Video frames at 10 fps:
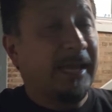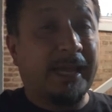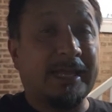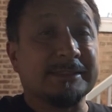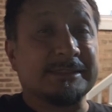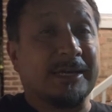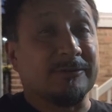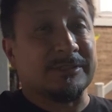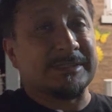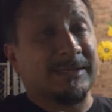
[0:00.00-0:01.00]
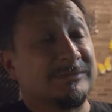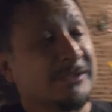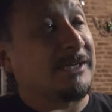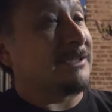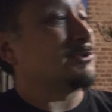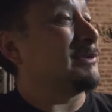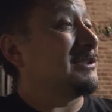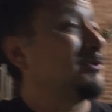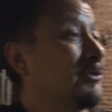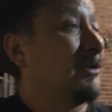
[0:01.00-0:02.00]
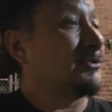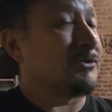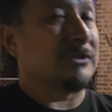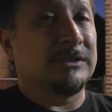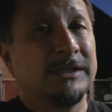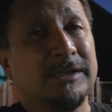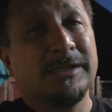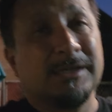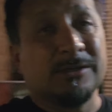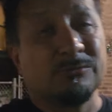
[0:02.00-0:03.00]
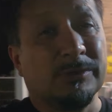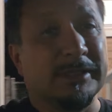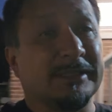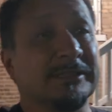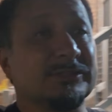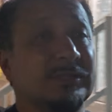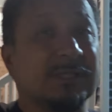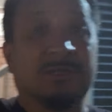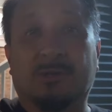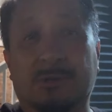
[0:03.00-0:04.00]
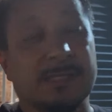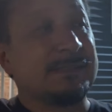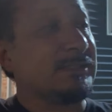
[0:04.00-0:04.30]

hands down the Samsung S twenty-two Ultra really does good in low light